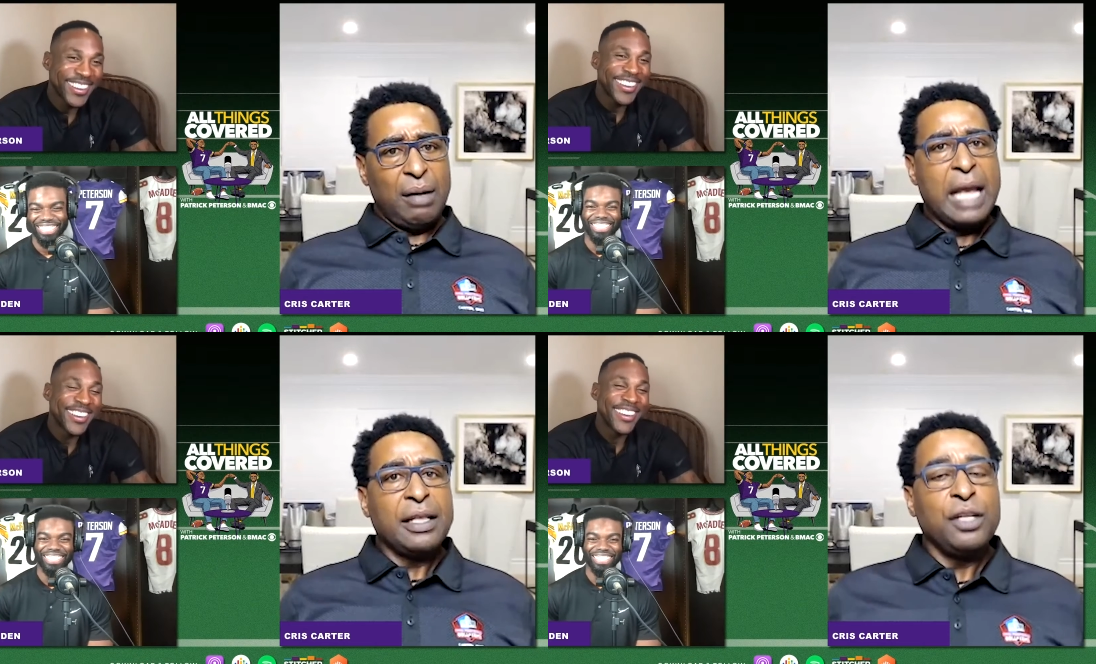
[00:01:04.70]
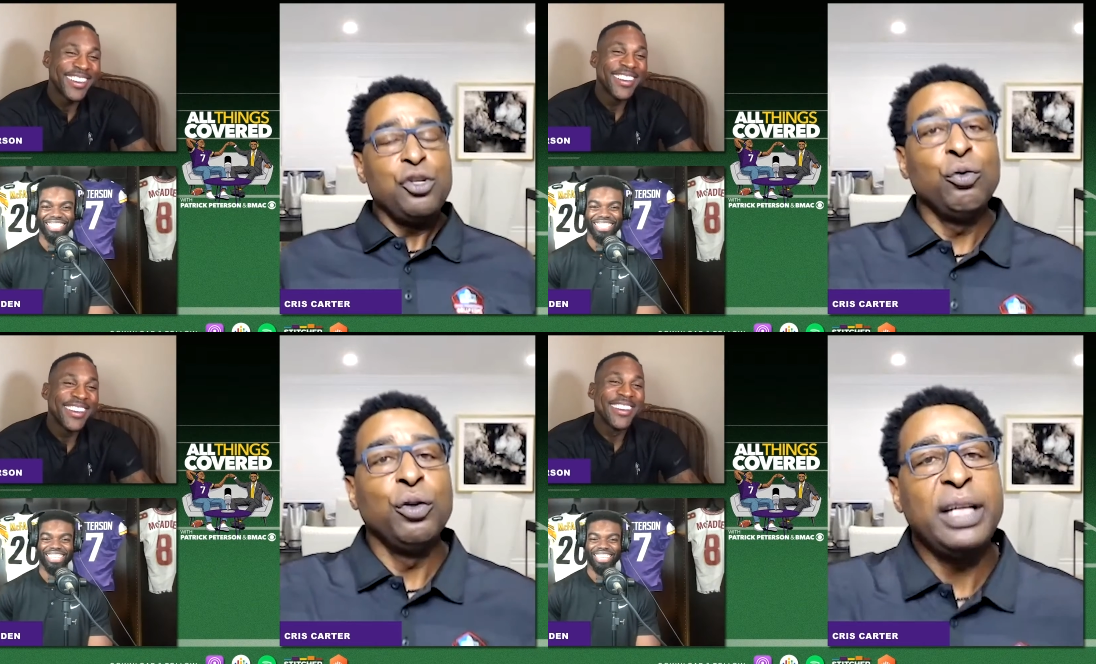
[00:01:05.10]
Speaker 1: And then
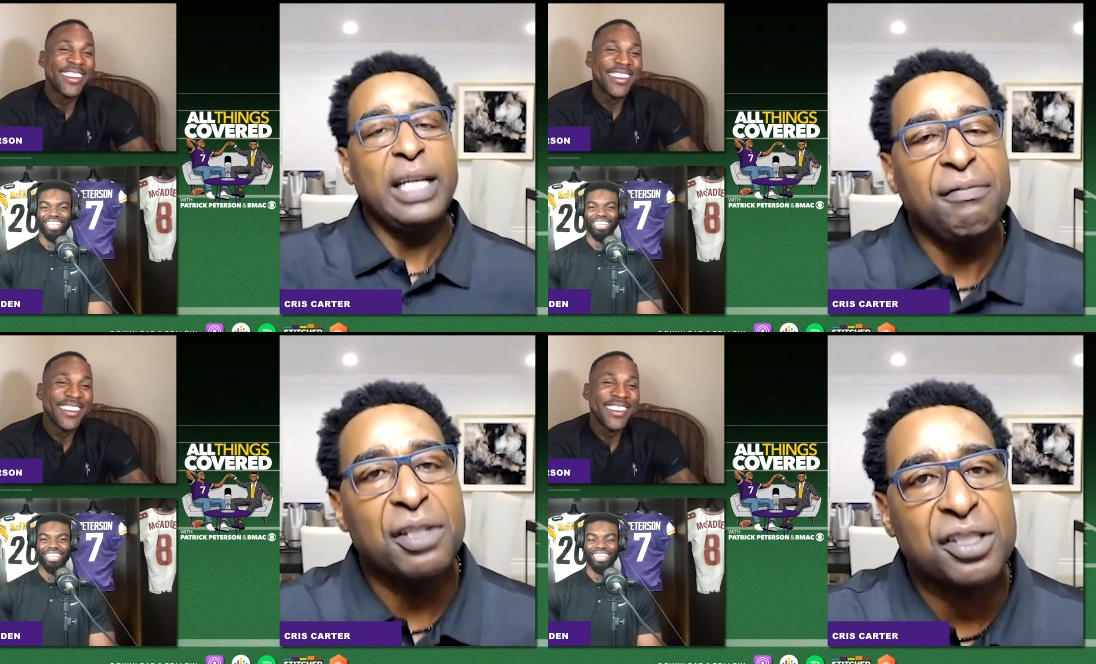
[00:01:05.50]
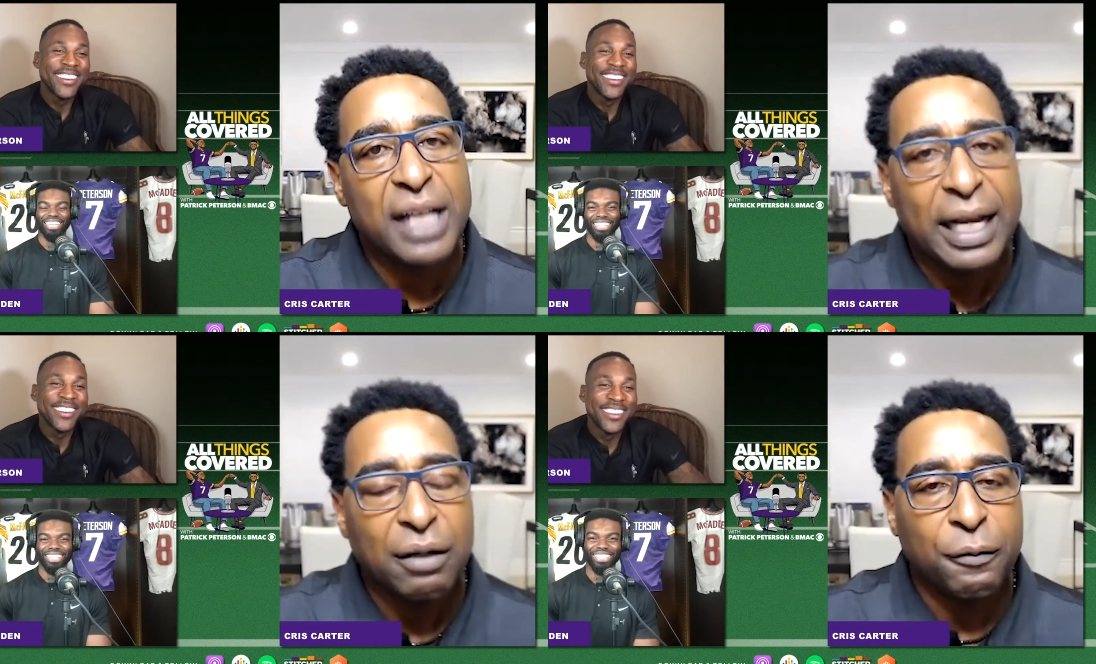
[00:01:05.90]
you leave the
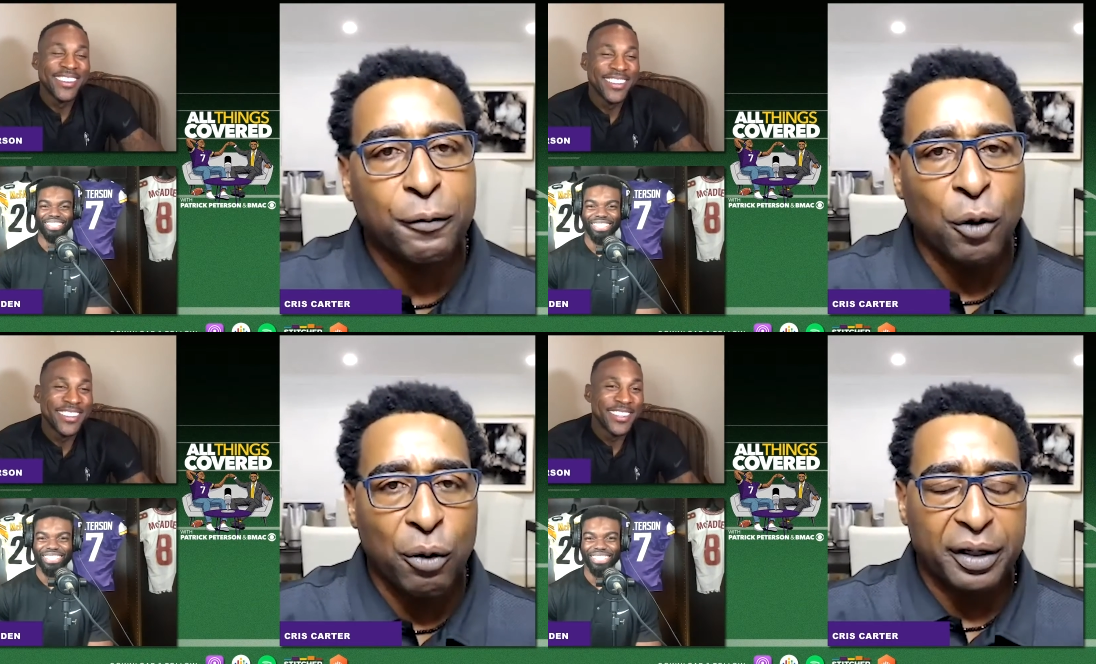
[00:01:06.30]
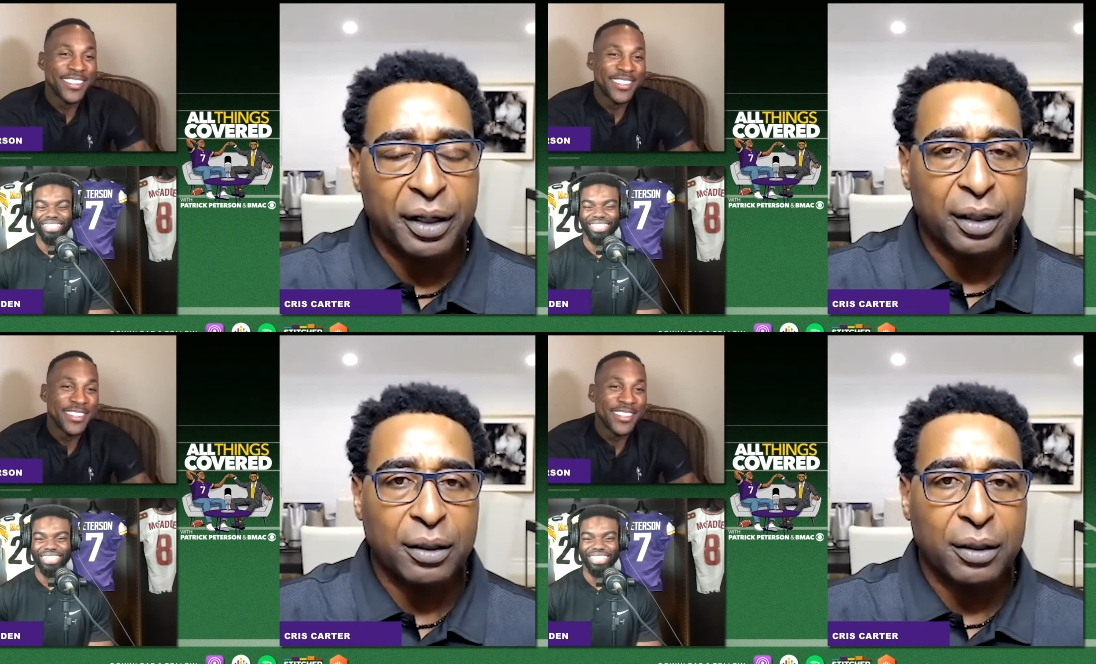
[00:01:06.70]
state of Florida,